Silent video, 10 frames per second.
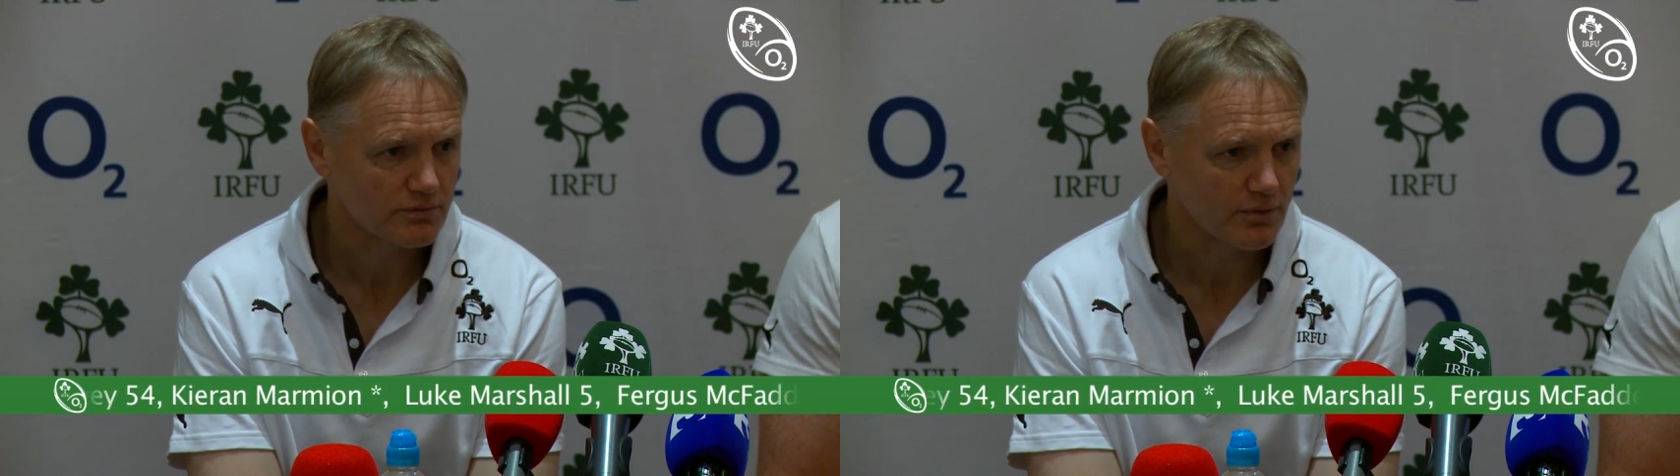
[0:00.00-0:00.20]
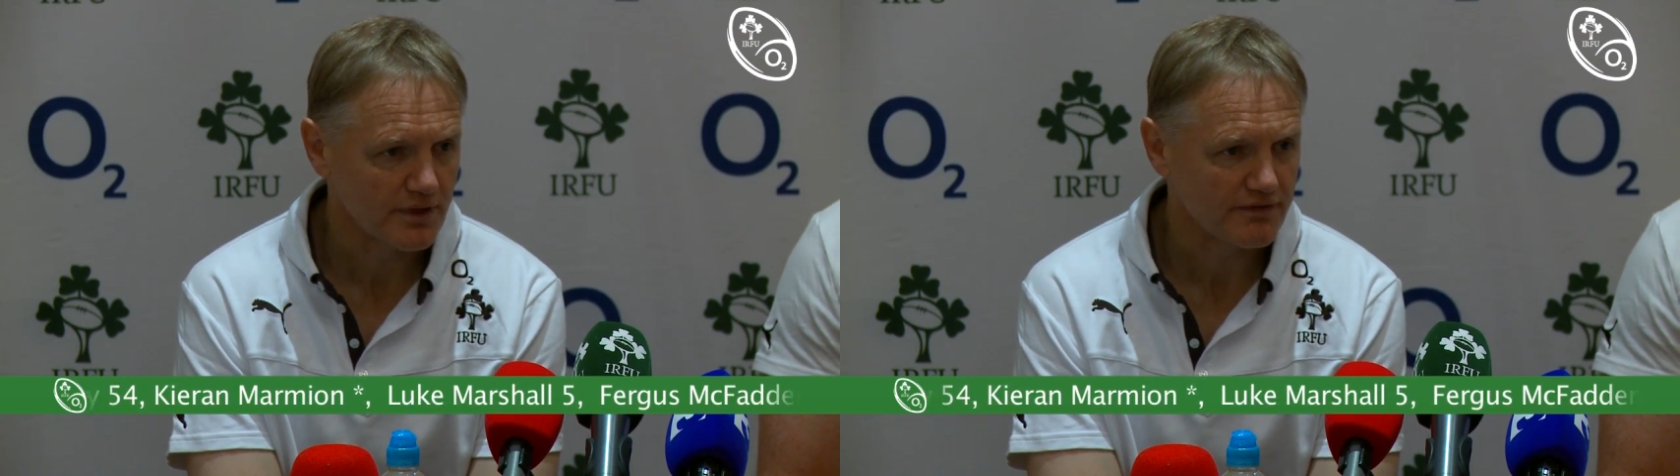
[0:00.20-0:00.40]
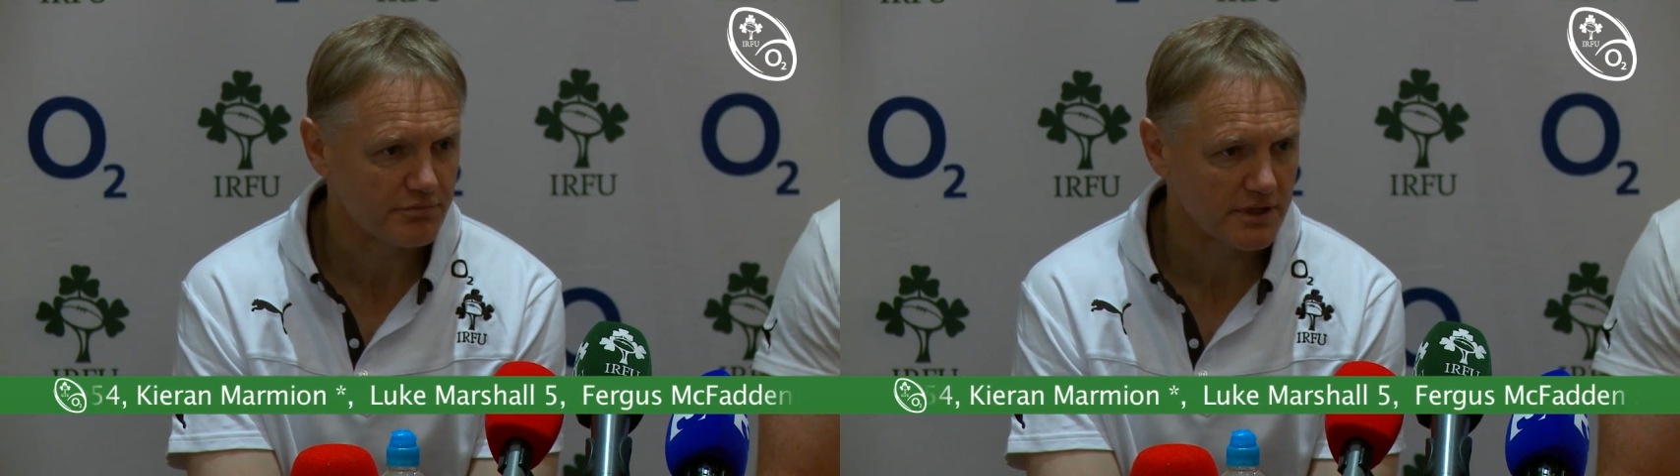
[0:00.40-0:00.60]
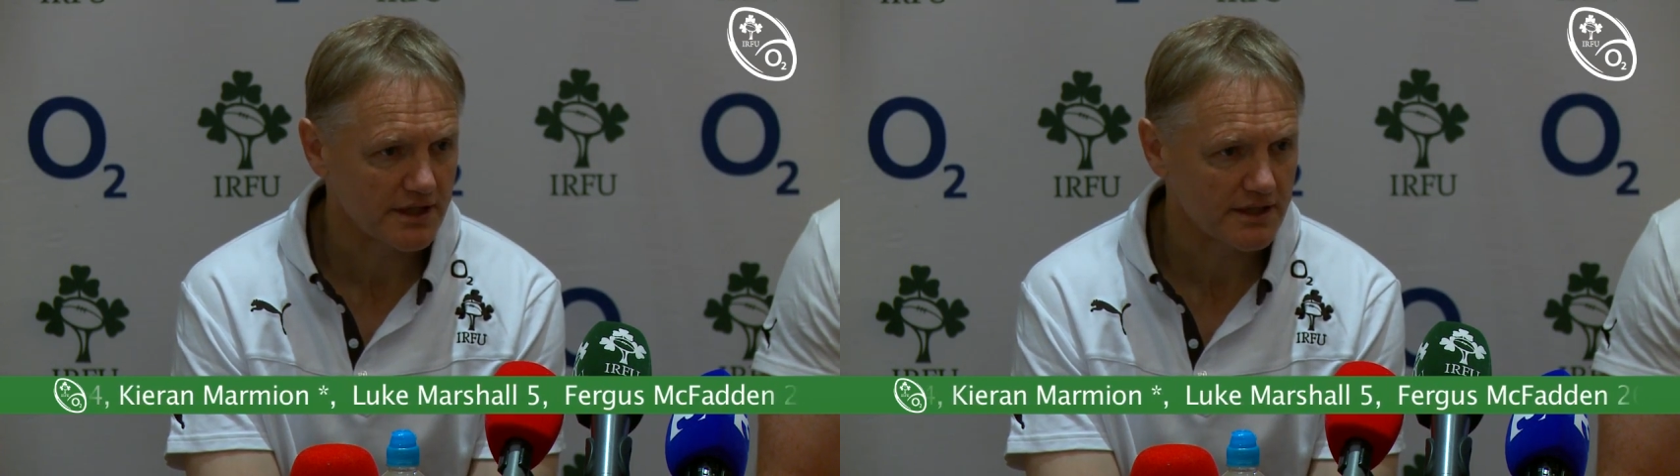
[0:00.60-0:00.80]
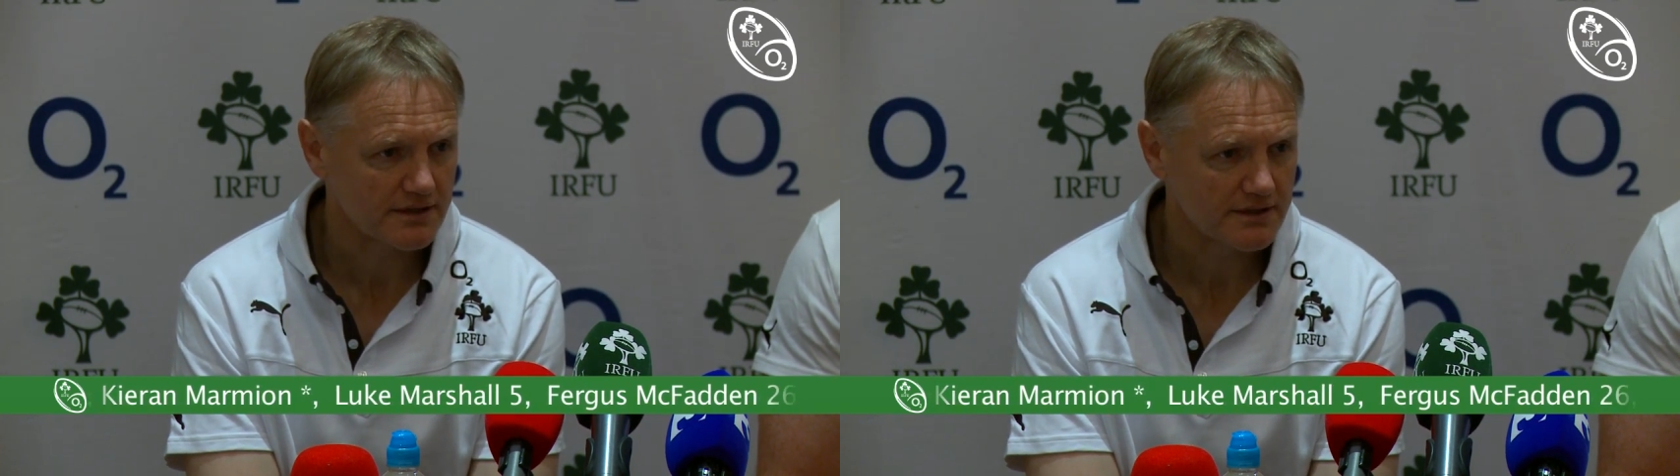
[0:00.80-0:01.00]
would have
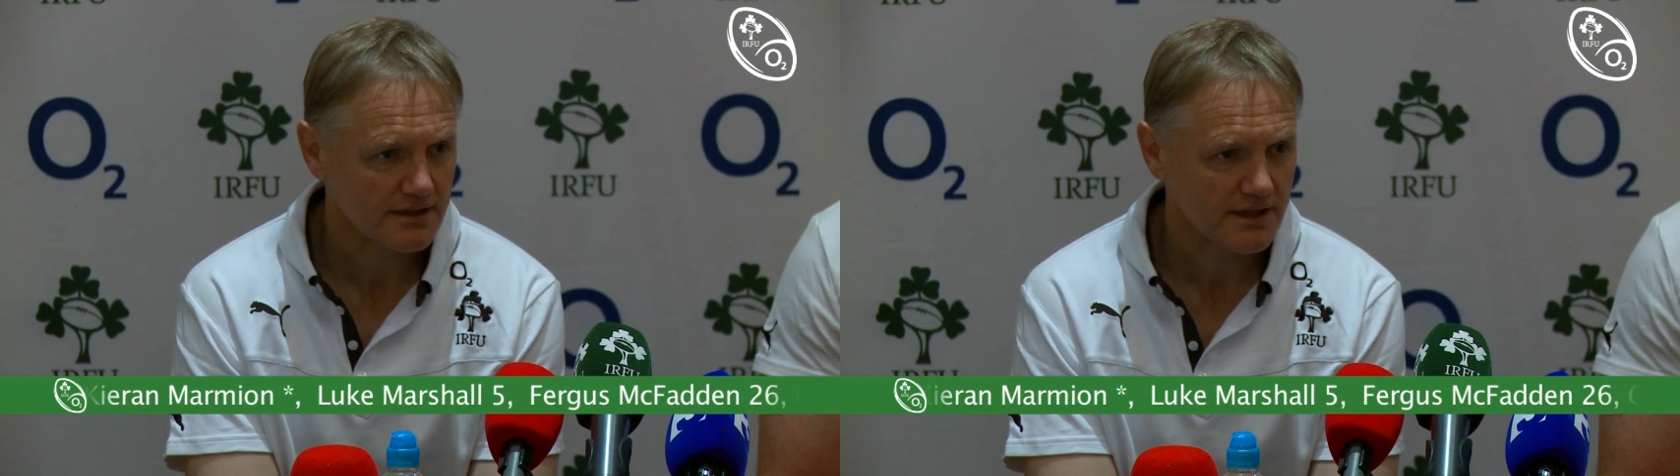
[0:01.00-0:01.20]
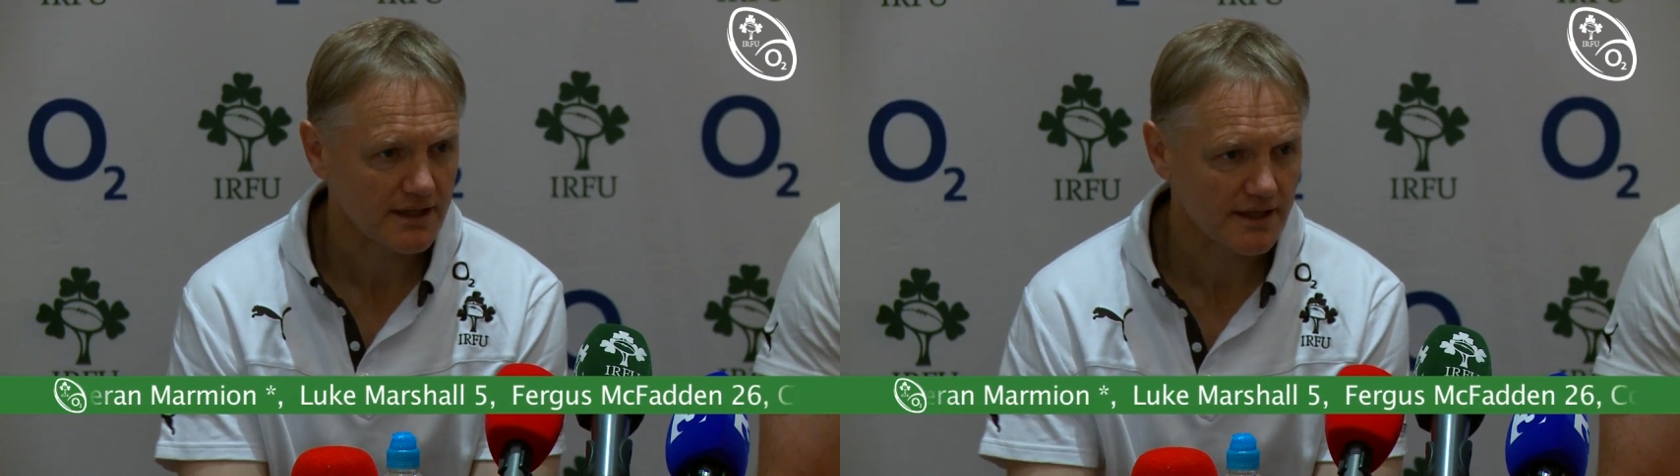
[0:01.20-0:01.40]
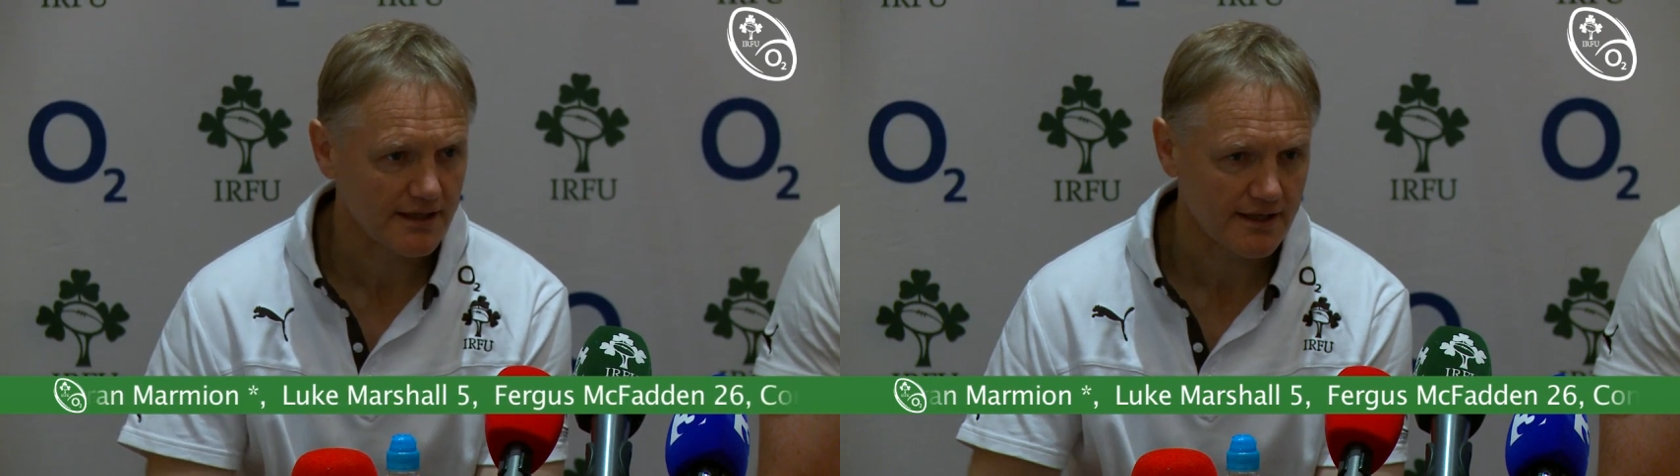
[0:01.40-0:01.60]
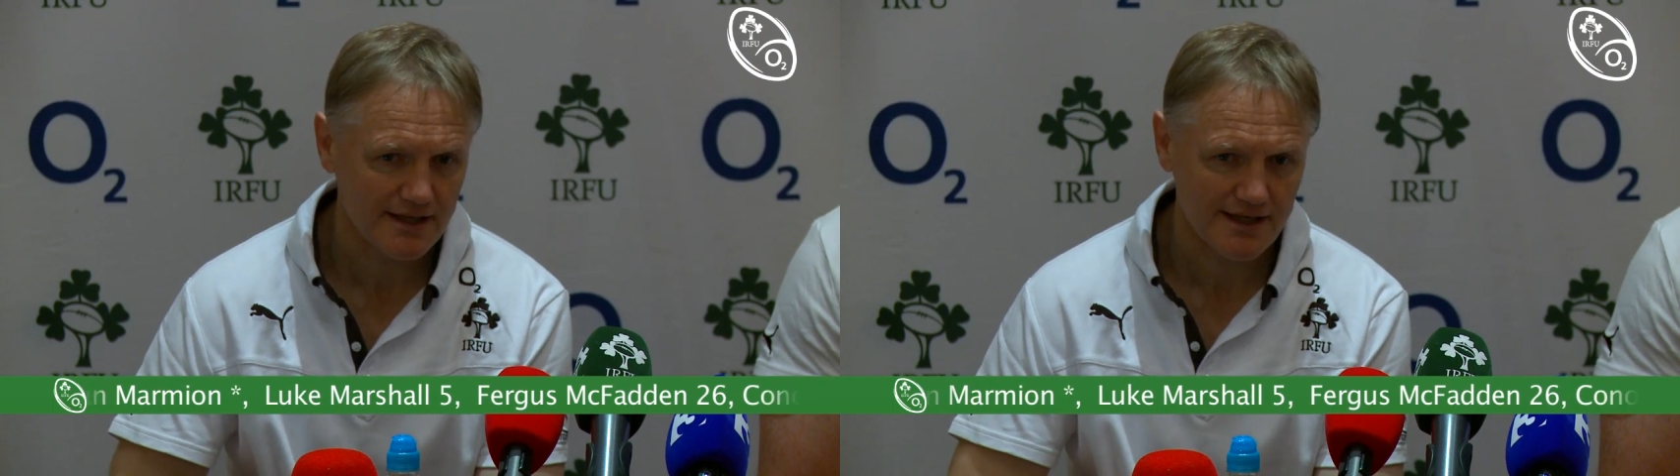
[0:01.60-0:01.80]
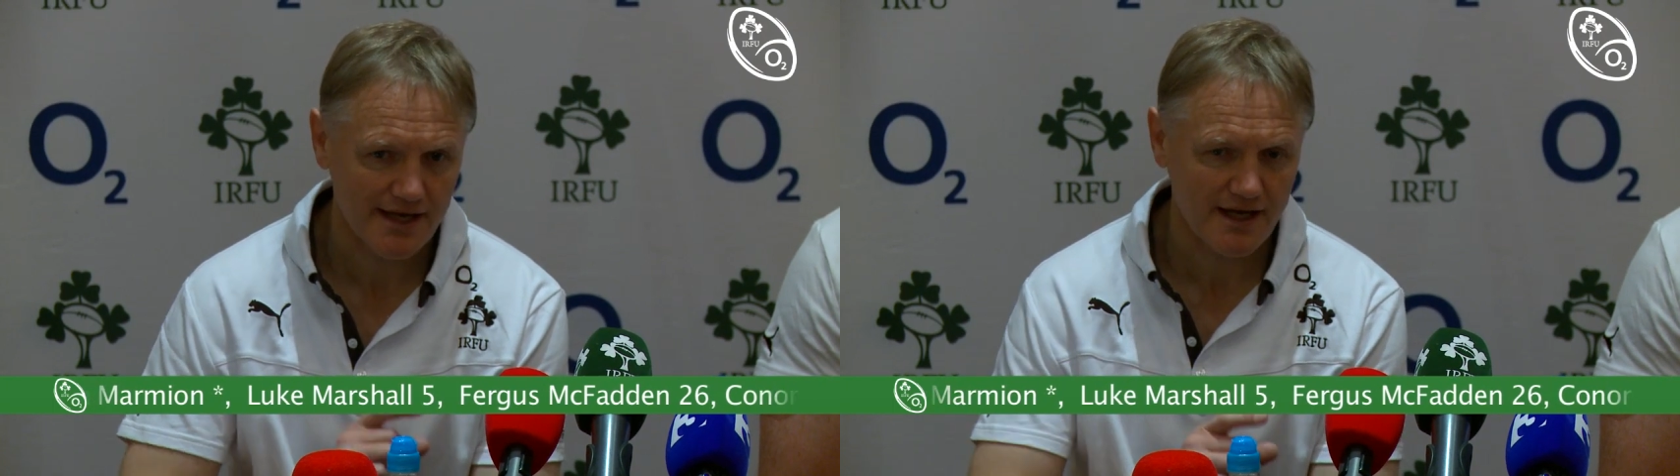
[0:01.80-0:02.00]
been a